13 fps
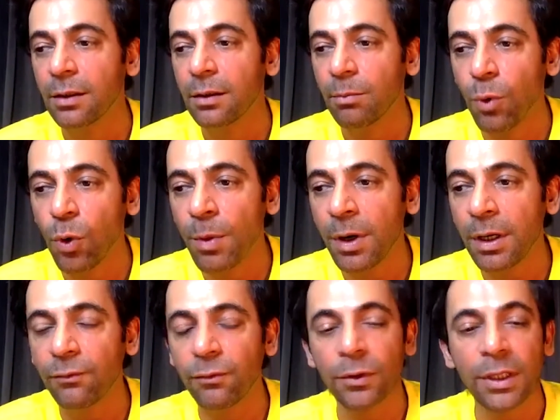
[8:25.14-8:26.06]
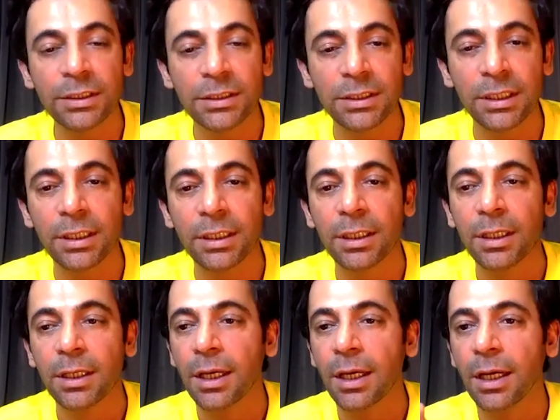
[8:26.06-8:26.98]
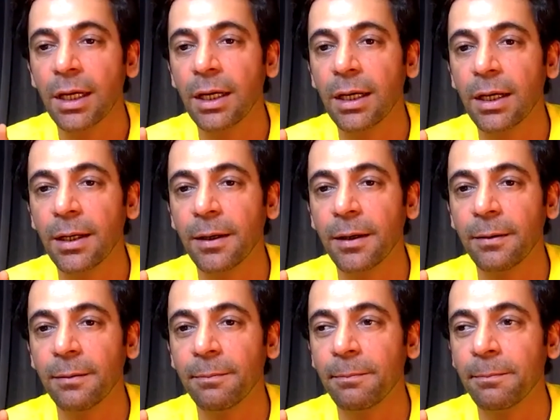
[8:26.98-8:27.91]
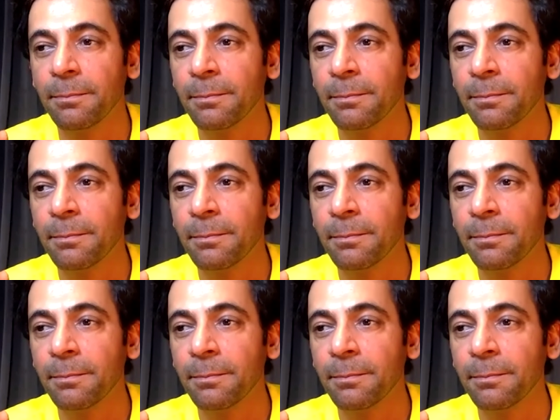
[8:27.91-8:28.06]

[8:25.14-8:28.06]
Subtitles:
moment, for that scene, um,